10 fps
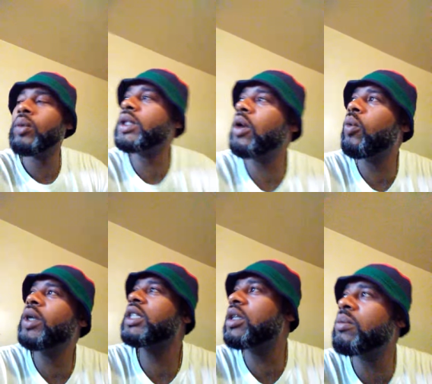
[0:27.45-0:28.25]
with the
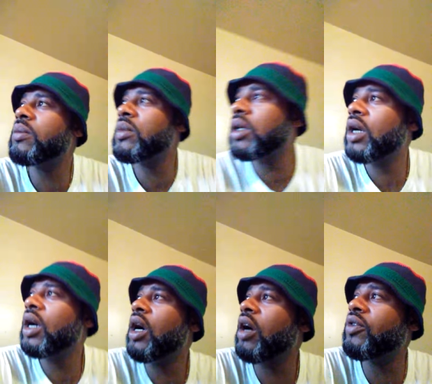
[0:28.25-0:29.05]
wisdom
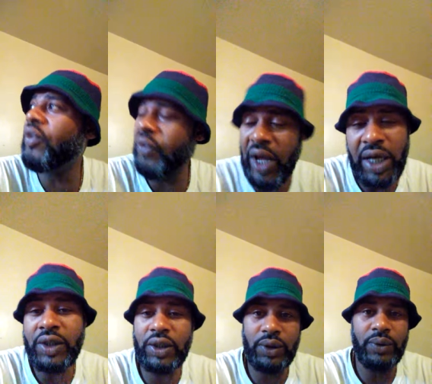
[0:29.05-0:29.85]
of the
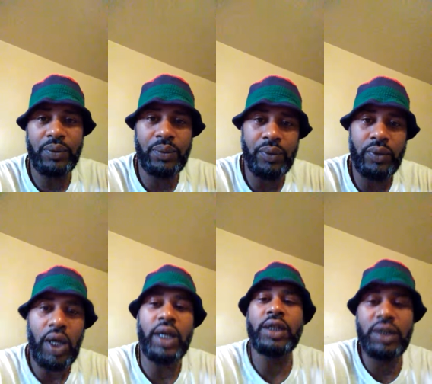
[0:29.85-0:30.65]
Vedas
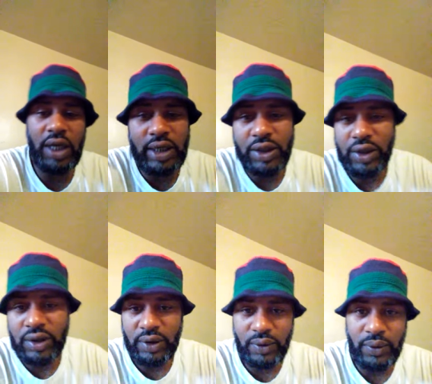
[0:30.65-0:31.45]
and the
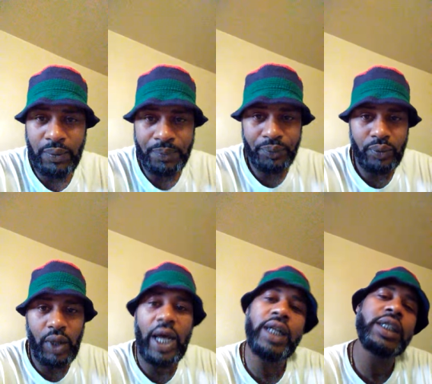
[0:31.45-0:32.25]
sages
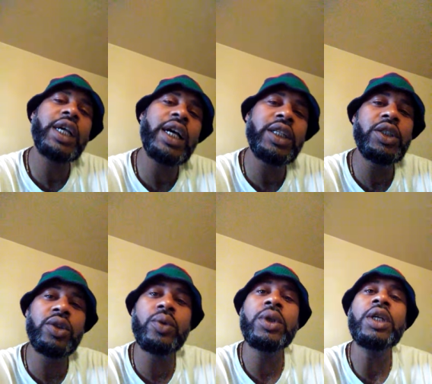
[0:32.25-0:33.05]
that are telling
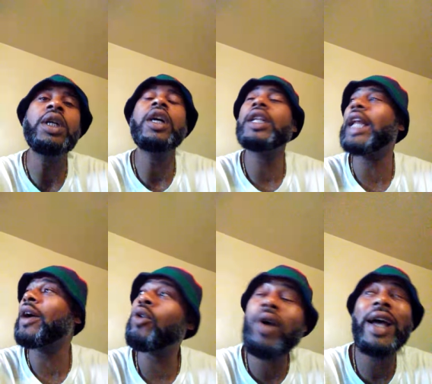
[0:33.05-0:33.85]
you
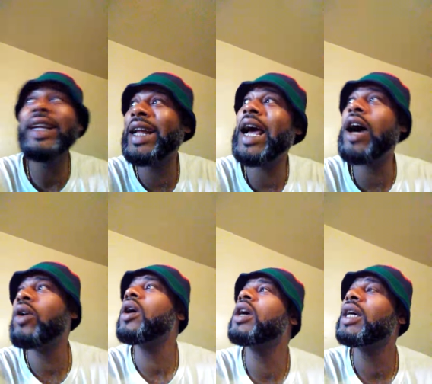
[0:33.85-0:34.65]
that right
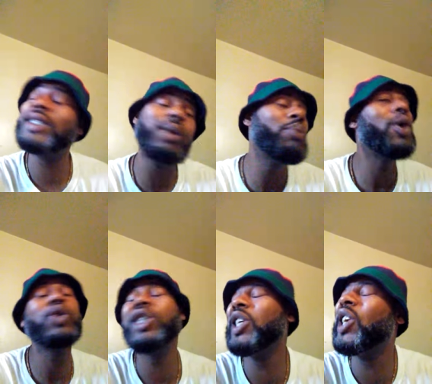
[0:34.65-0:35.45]
now is the
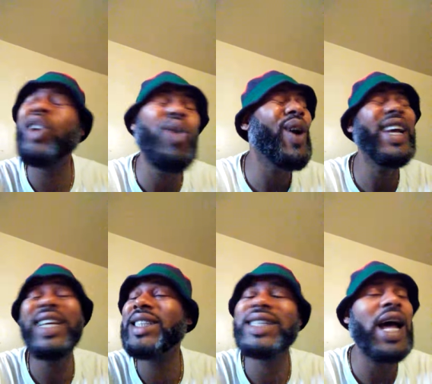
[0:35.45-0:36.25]
most
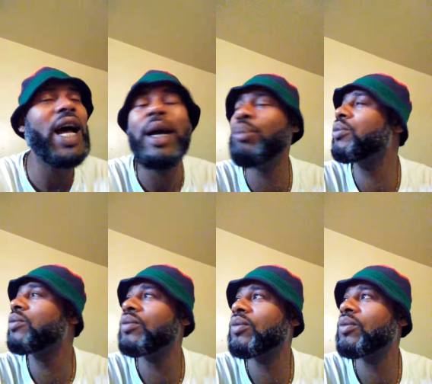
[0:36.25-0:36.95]
degraded time